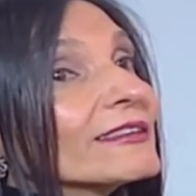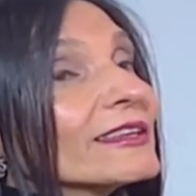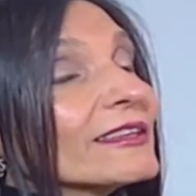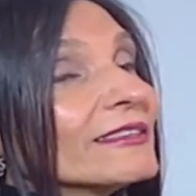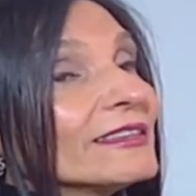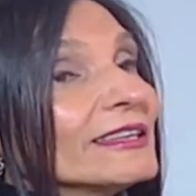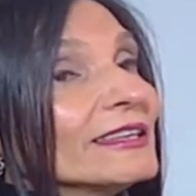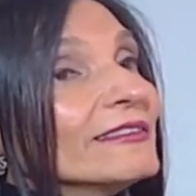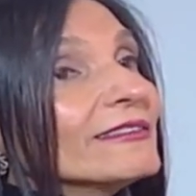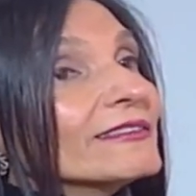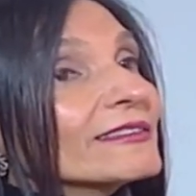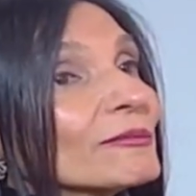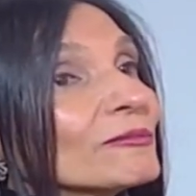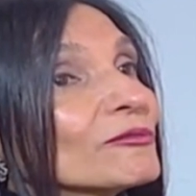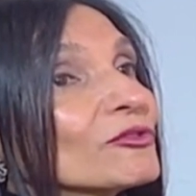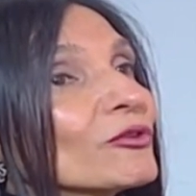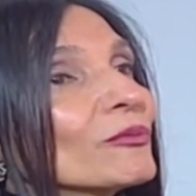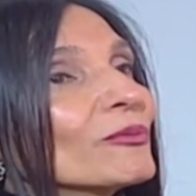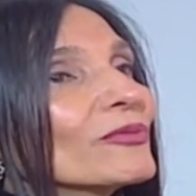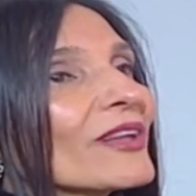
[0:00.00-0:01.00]
these
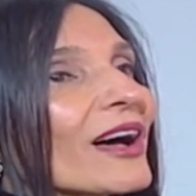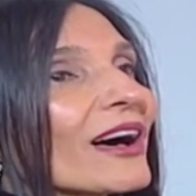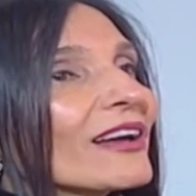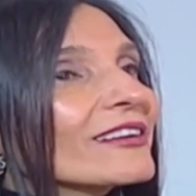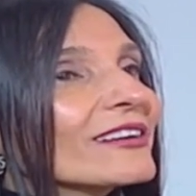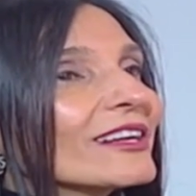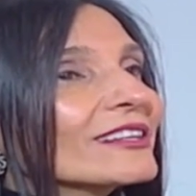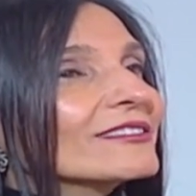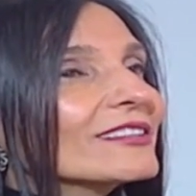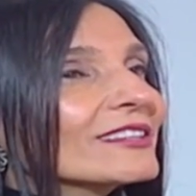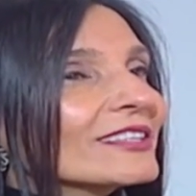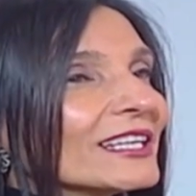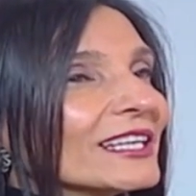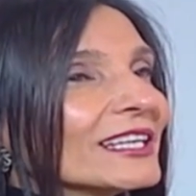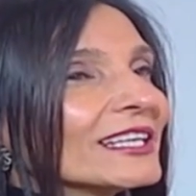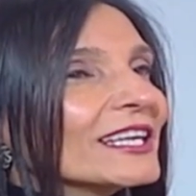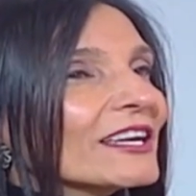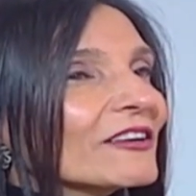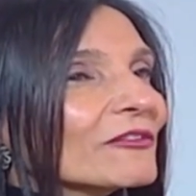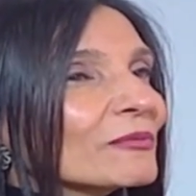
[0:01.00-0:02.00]
symptoms are not
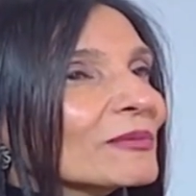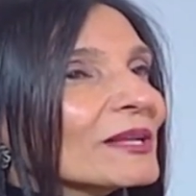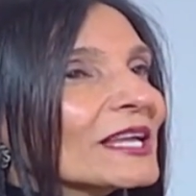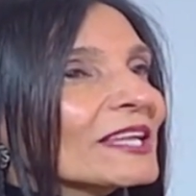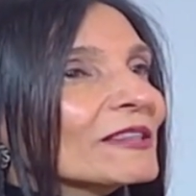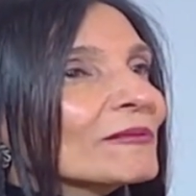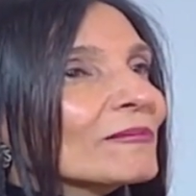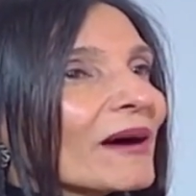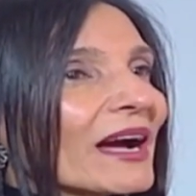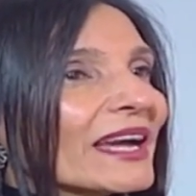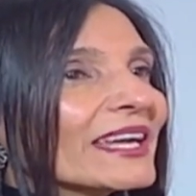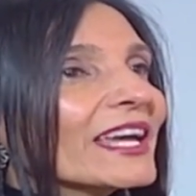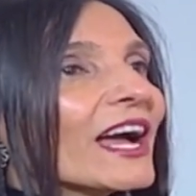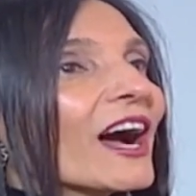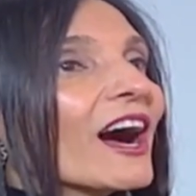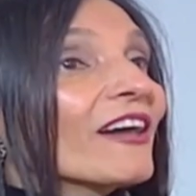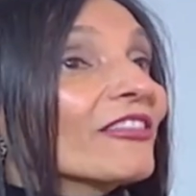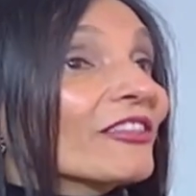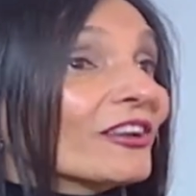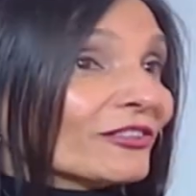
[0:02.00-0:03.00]
really explained by
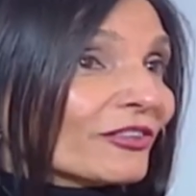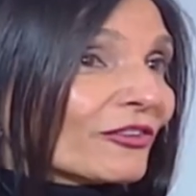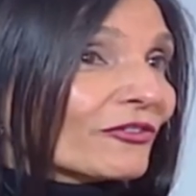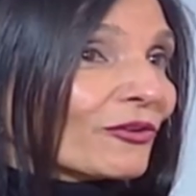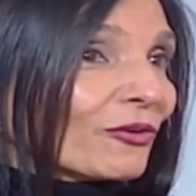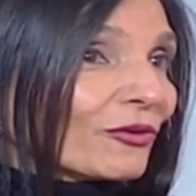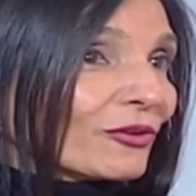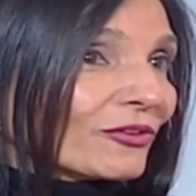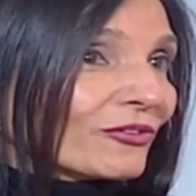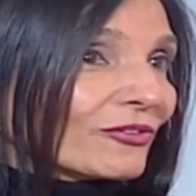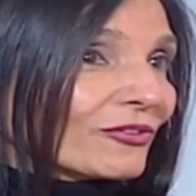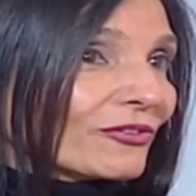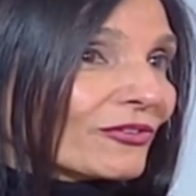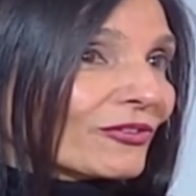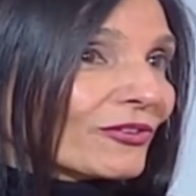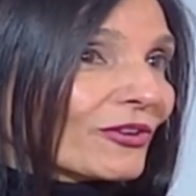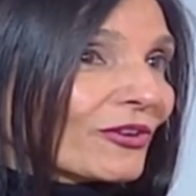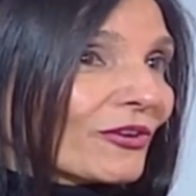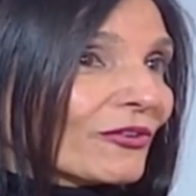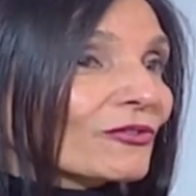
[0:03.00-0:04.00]
other
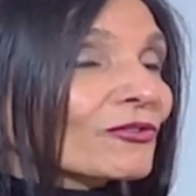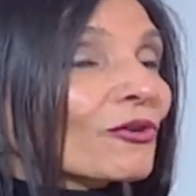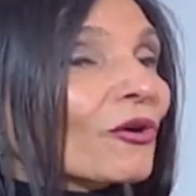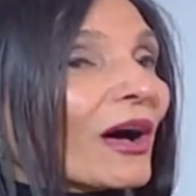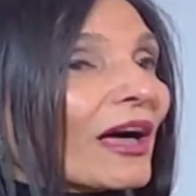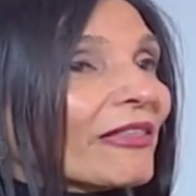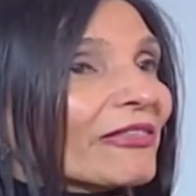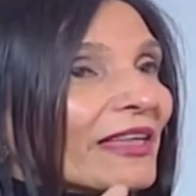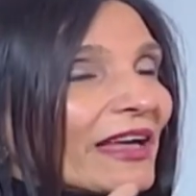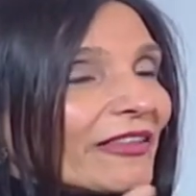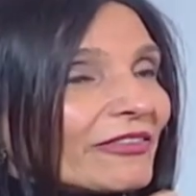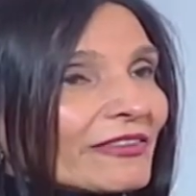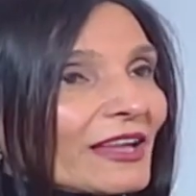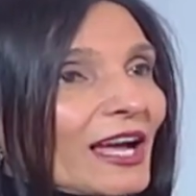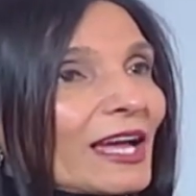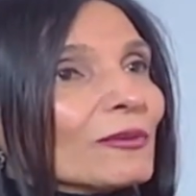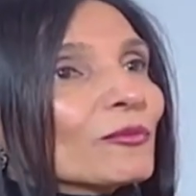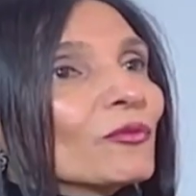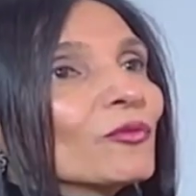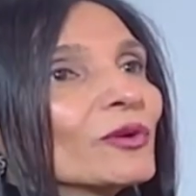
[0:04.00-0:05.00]
disorders. So at that
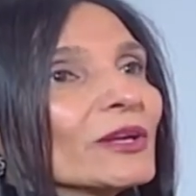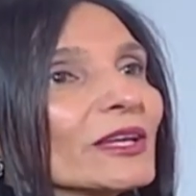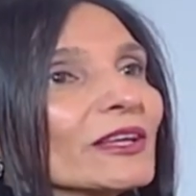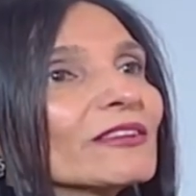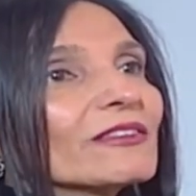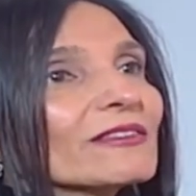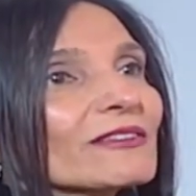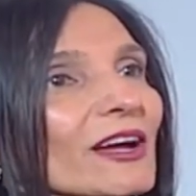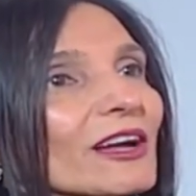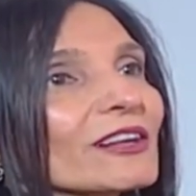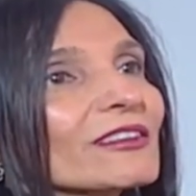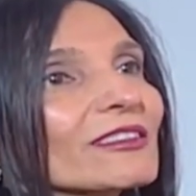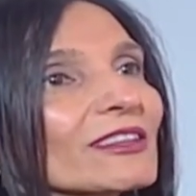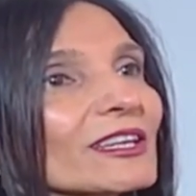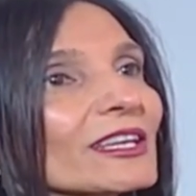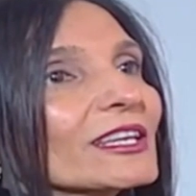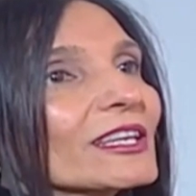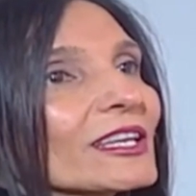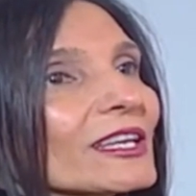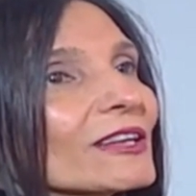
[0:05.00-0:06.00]
time, we start
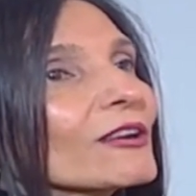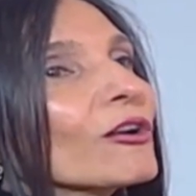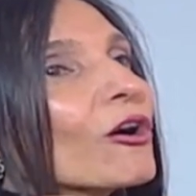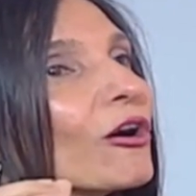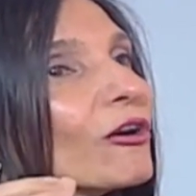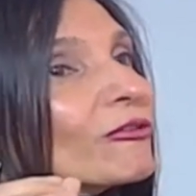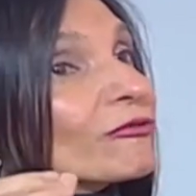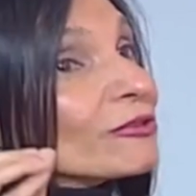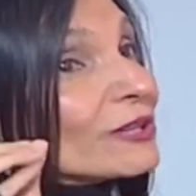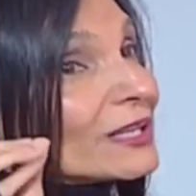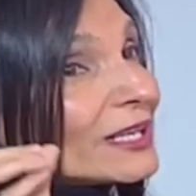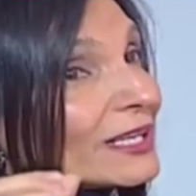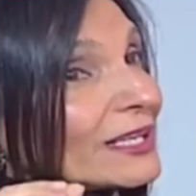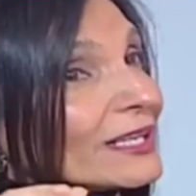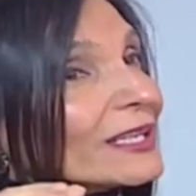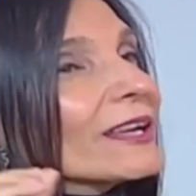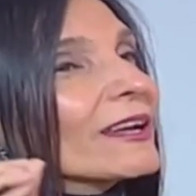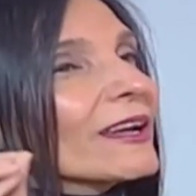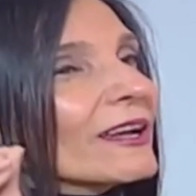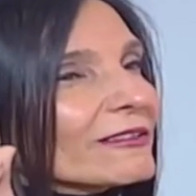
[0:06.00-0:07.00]
thinking of
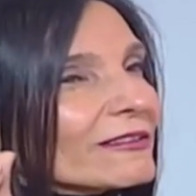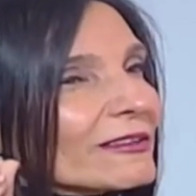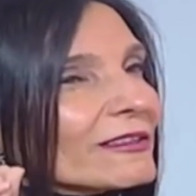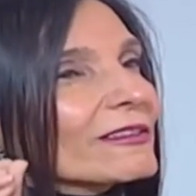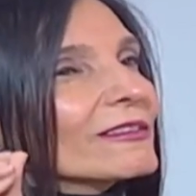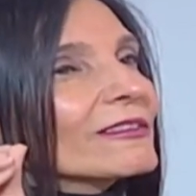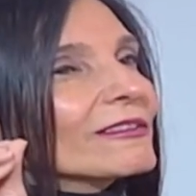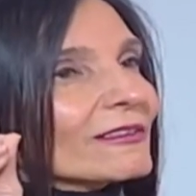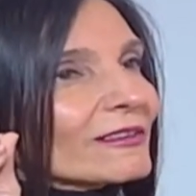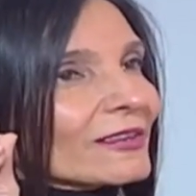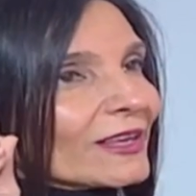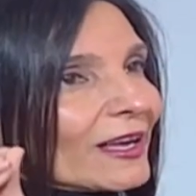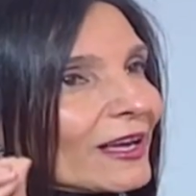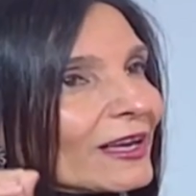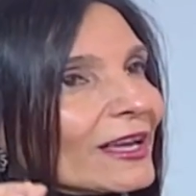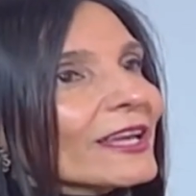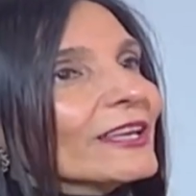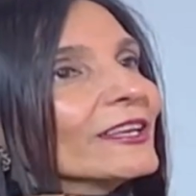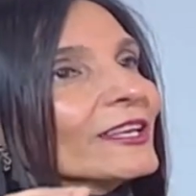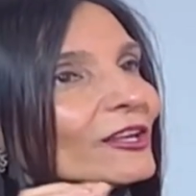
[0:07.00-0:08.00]
really it is
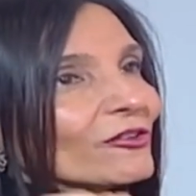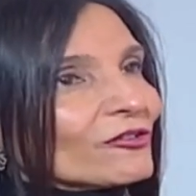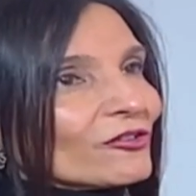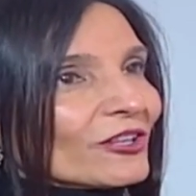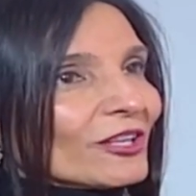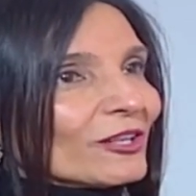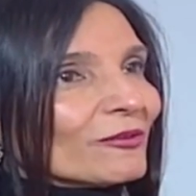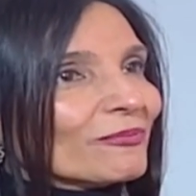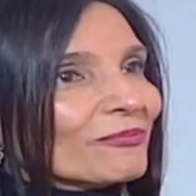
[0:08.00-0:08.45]
ADHD.